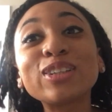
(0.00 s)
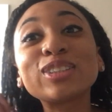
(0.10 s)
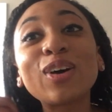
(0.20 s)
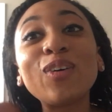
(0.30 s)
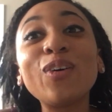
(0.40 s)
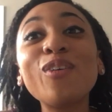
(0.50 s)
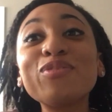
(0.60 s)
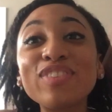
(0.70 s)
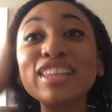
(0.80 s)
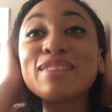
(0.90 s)
So
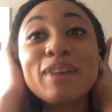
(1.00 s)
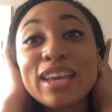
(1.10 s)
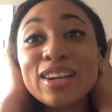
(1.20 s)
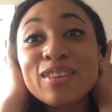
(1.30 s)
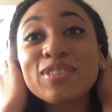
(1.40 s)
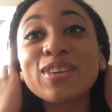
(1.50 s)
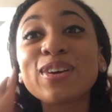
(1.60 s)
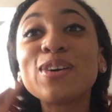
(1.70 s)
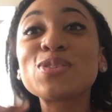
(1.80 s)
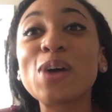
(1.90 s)
hopefully my interview
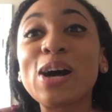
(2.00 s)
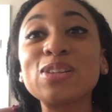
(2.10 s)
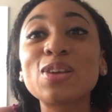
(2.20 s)
goes well.